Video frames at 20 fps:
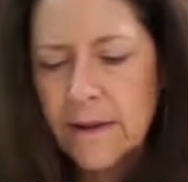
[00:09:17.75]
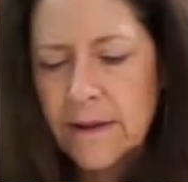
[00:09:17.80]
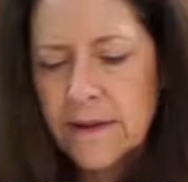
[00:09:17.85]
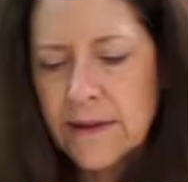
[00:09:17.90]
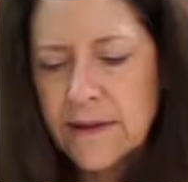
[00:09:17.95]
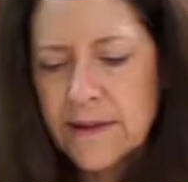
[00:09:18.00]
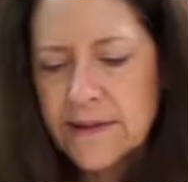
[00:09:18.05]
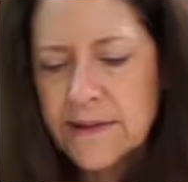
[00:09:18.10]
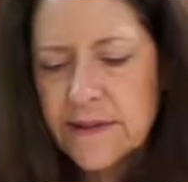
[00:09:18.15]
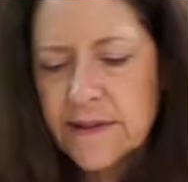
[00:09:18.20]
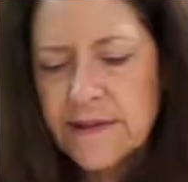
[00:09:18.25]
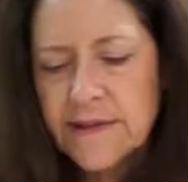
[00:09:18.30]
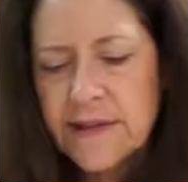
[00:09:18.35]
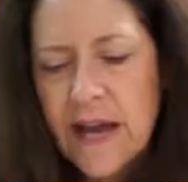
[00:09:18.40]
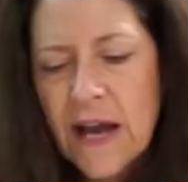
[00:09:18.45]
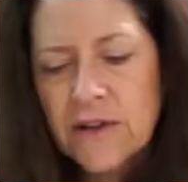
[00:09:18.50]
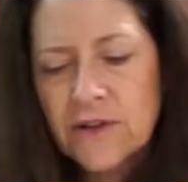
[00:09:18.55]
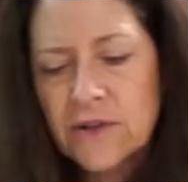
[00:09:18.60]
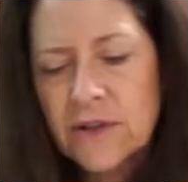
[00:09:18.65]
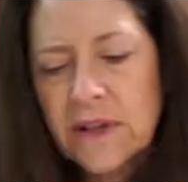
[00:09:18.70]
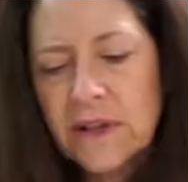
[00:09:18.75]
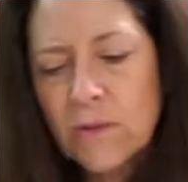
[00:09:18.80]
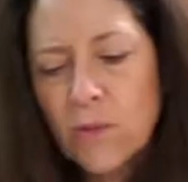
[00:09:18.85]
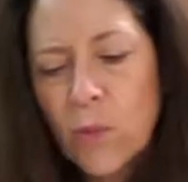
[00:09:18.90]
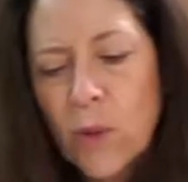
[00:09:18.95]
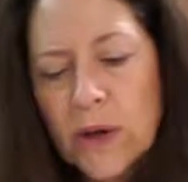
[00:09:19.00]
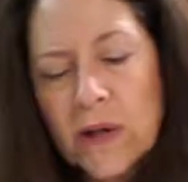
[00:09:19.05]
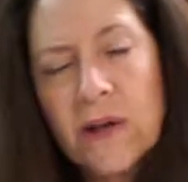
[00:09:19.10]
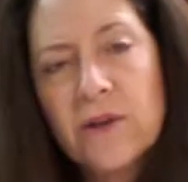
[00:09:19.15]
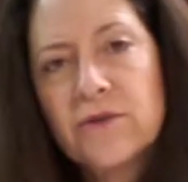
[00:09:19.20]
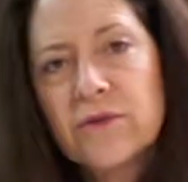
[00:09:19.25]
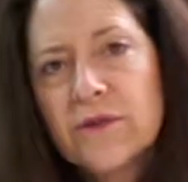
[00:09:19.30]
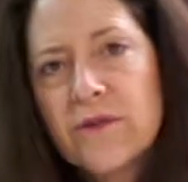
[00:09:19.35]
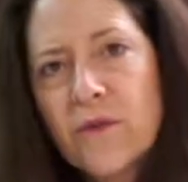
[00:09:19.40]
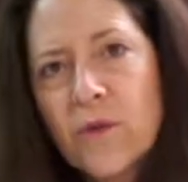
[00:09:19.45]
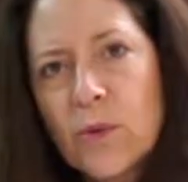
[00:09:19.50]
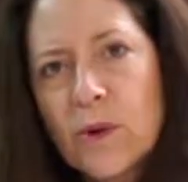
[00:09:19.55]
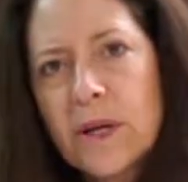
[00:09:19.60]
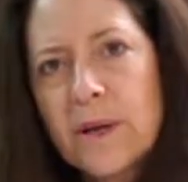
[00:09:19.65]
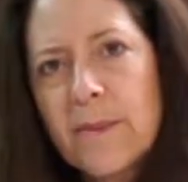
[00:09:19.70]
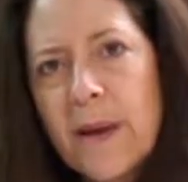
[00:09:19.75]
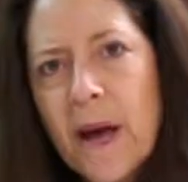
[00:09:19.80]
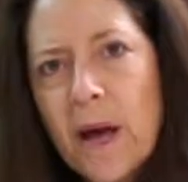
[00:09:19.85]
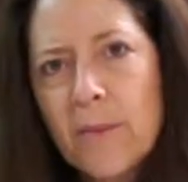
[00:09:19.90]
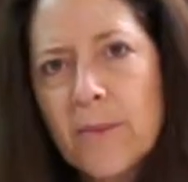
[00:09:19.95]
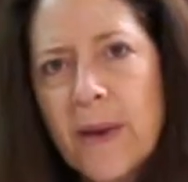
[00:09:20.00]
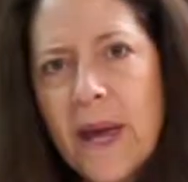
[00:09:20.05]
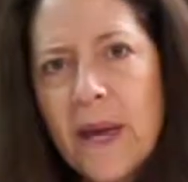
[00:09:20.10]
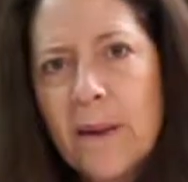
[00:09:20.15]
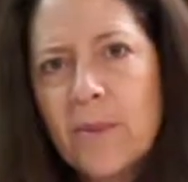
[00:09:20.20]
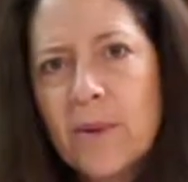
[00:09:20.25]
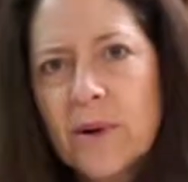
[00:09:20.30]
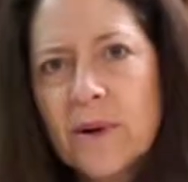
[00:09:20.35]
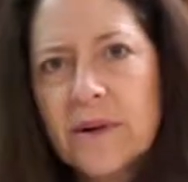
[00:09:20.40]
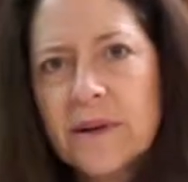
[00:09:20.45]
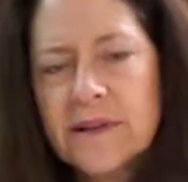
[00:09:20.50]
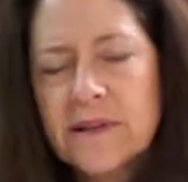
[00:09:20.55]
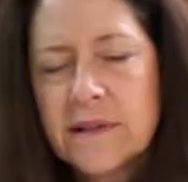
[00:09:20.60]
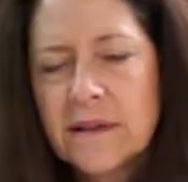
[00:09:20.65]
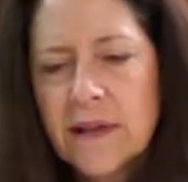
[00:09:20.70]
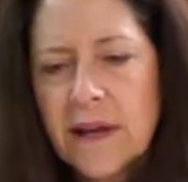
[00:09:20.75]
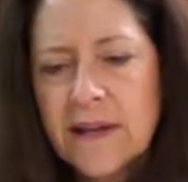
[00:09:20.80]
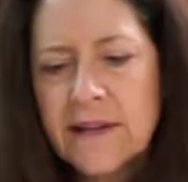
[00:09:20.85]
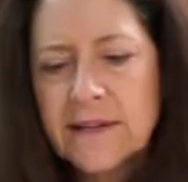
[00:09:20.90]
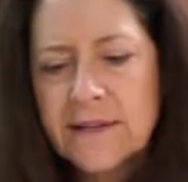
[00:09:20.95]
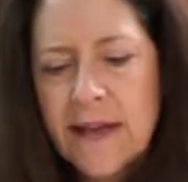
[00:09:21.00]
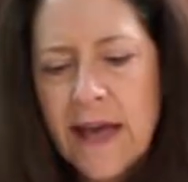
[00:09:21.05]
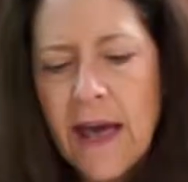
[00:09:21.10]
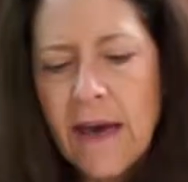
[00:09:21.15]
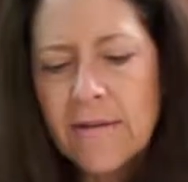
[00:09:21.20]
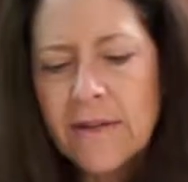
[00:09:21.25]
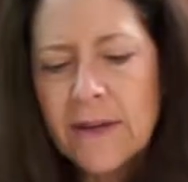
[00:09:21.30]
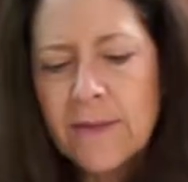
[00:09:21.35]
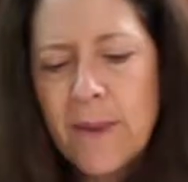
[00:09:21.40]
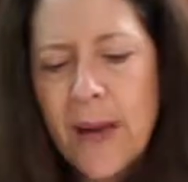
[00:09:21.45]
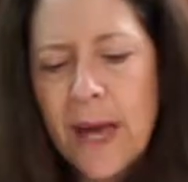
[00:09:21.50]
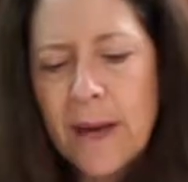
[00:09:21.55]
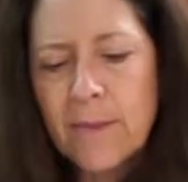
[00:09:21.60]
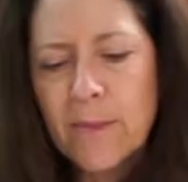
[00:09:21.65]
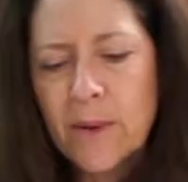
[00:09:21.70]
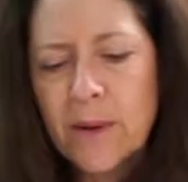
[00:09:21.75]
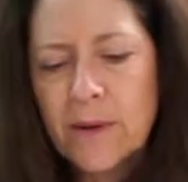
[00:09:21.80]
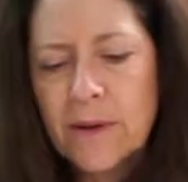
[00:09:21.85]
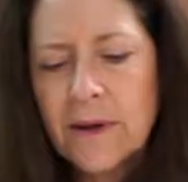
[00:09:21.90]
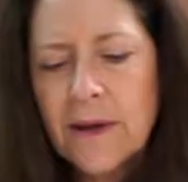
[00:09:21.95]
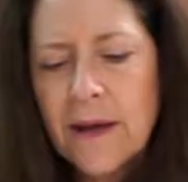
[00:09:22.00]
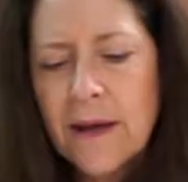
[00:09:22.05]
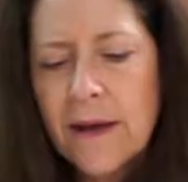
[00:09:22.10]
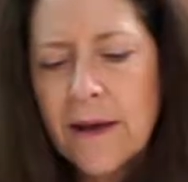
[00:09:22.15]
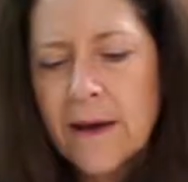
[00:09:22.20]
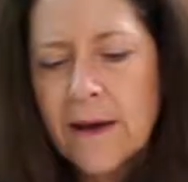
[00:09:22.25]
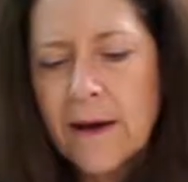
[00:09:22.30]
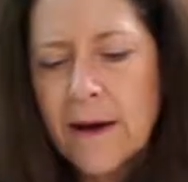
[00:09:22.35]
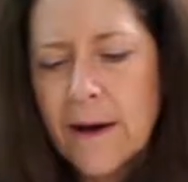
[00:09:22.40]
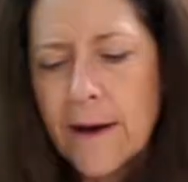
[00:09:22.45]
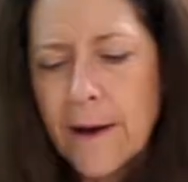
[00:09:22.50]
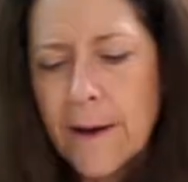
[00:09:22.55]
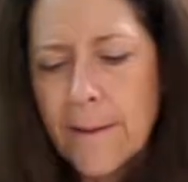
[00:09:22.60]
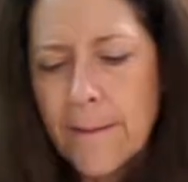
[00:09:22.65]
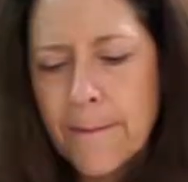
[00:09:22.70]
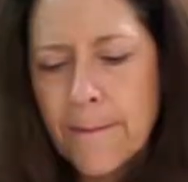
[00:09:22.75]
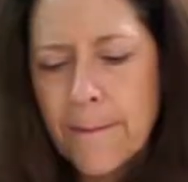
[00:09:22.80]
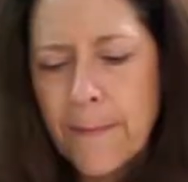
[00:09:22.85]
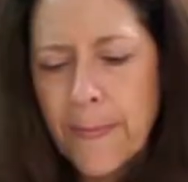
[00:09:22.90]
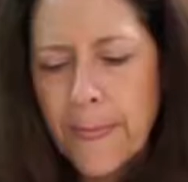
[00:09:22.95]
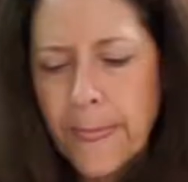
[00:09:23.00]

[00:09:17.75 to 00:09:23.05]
This is actually 140 pound paper. It's a nice heavy paper. And